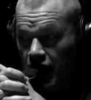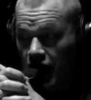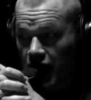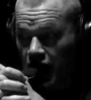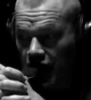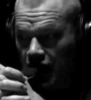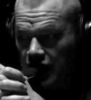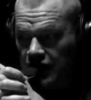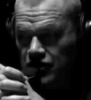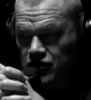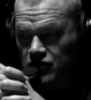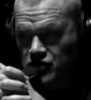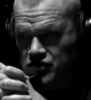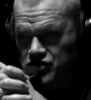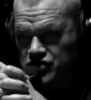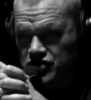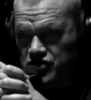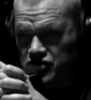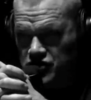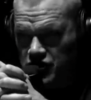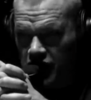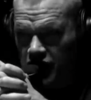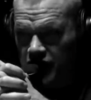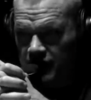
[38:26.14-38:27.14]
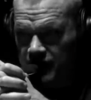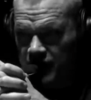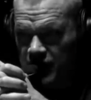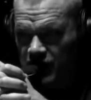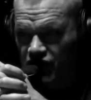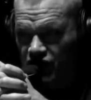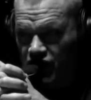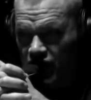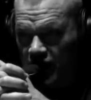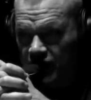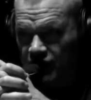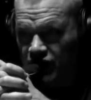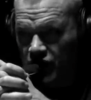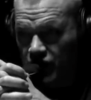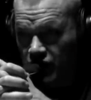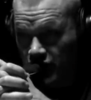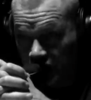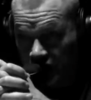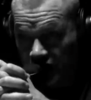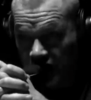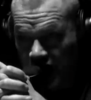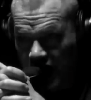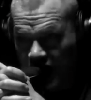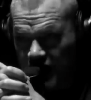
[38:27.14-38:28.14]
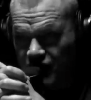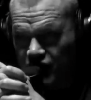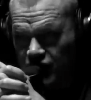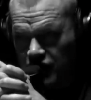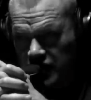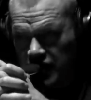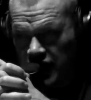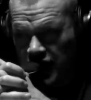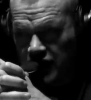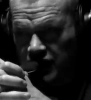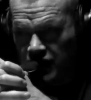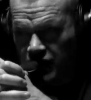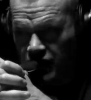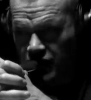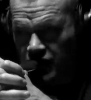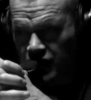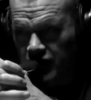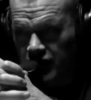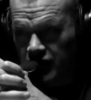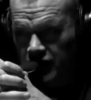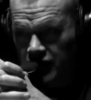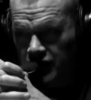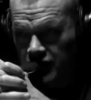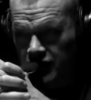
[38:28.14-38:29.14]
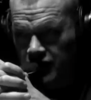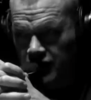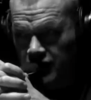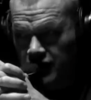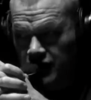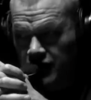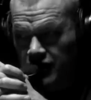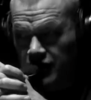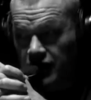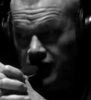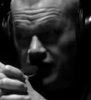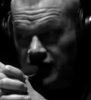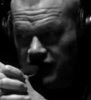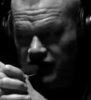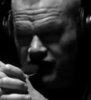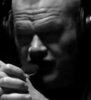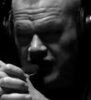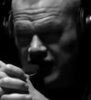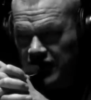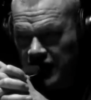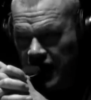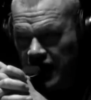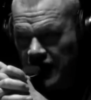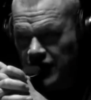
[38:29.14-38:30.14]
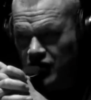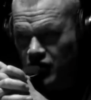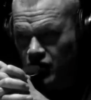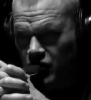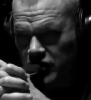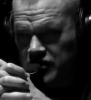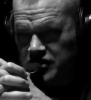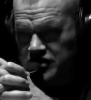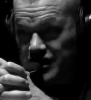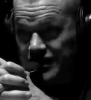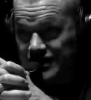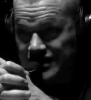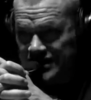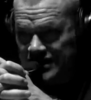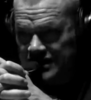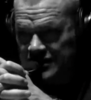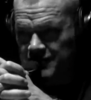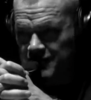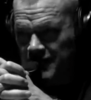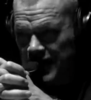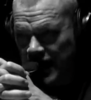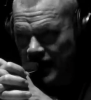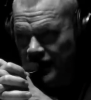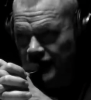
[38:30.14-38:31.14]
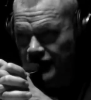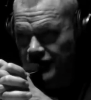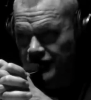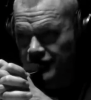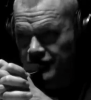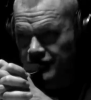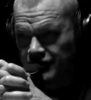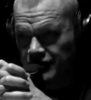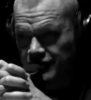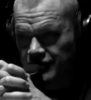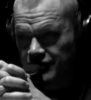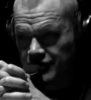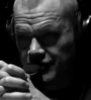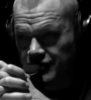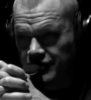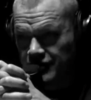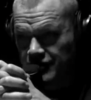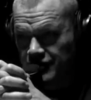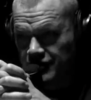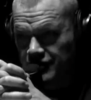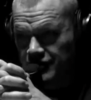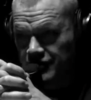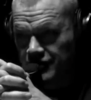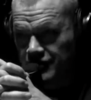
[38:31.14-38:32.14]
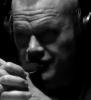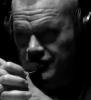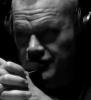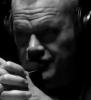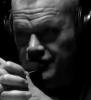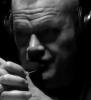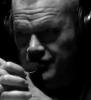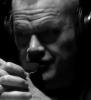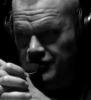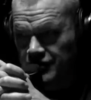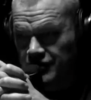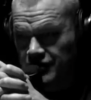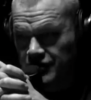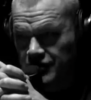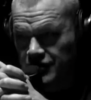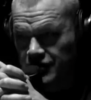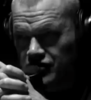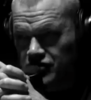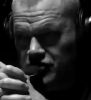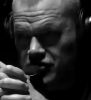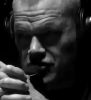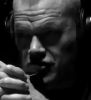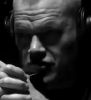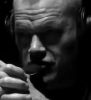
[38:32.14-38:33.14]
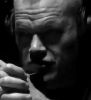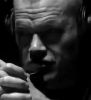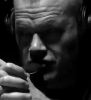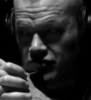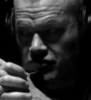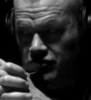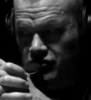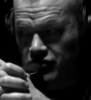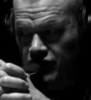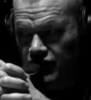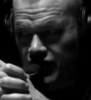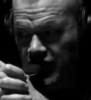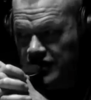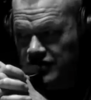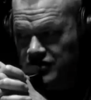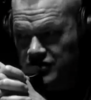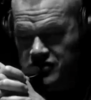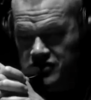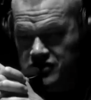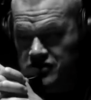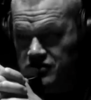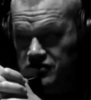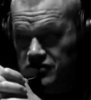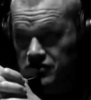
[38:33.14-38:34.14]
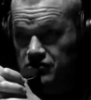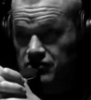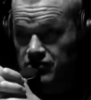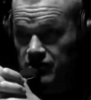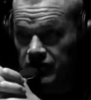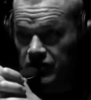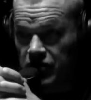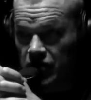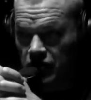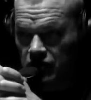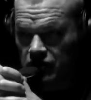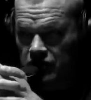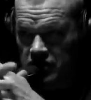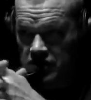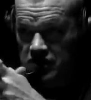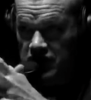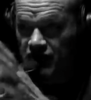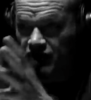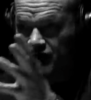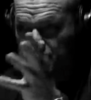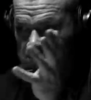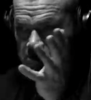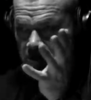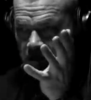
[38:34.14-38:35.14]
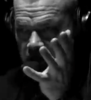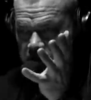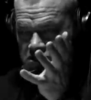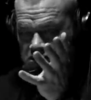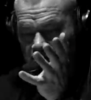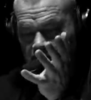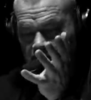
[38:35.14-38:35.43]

I used to try and be a 5.0 in every category, mm. even in categories that didn't matter. Mm-hmm. So that's you know give people heads